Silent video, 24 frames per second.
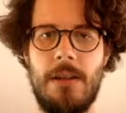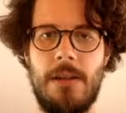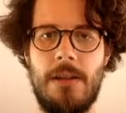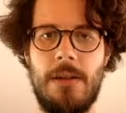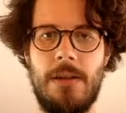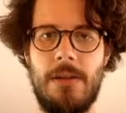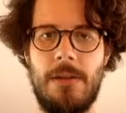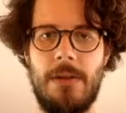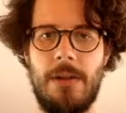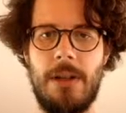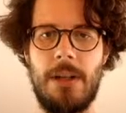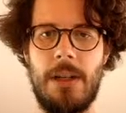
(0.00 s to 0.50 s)

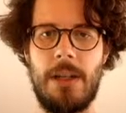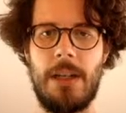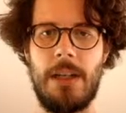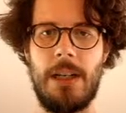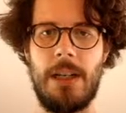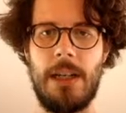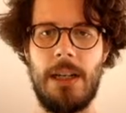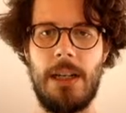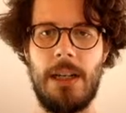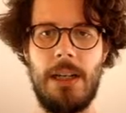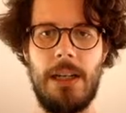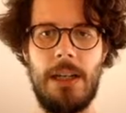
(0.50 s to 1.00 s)

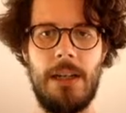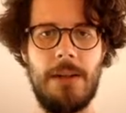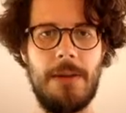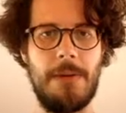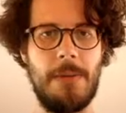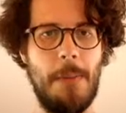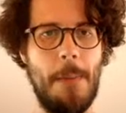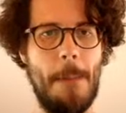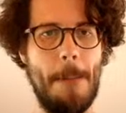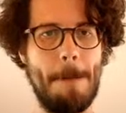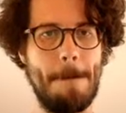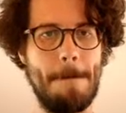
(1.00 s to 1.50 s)
Okay.
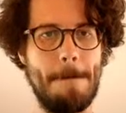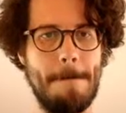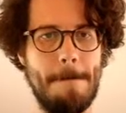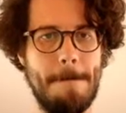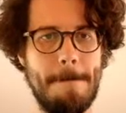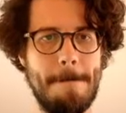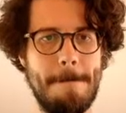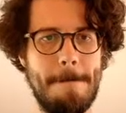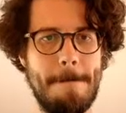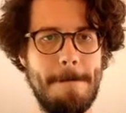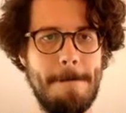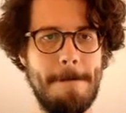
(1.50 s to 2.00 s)

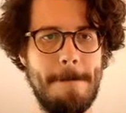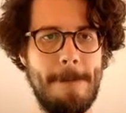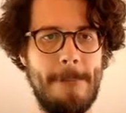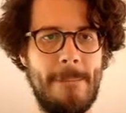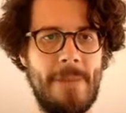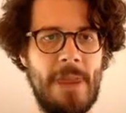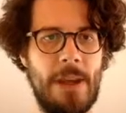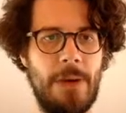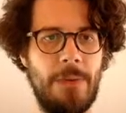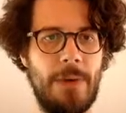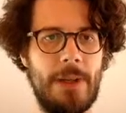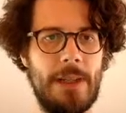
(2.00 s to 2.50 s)

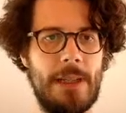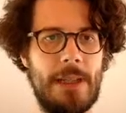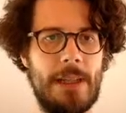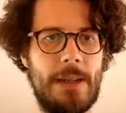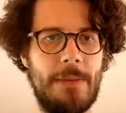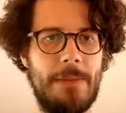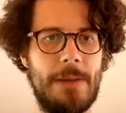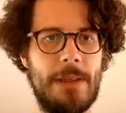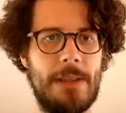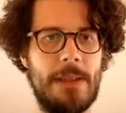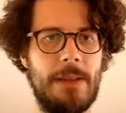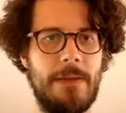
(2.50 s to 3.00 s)
What
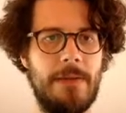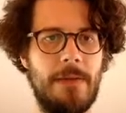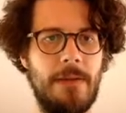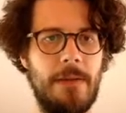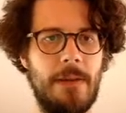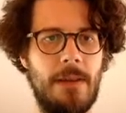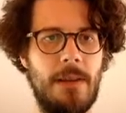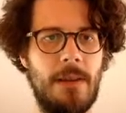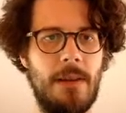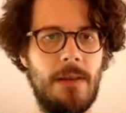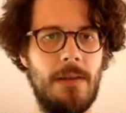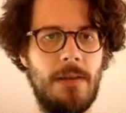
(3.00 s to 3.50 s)
happens if we
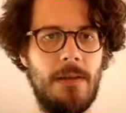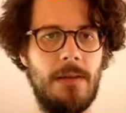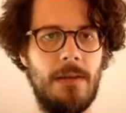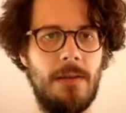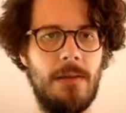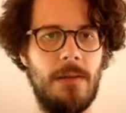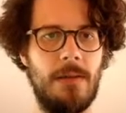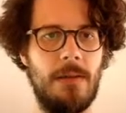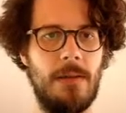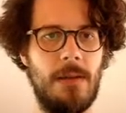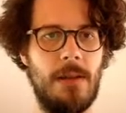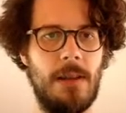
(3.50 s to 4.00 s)

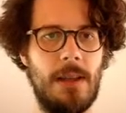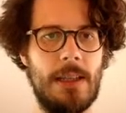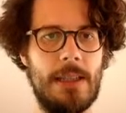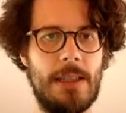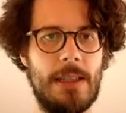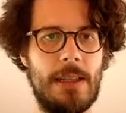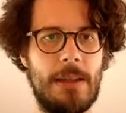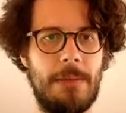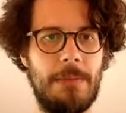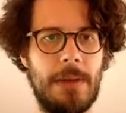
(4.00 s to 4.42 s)
do this then?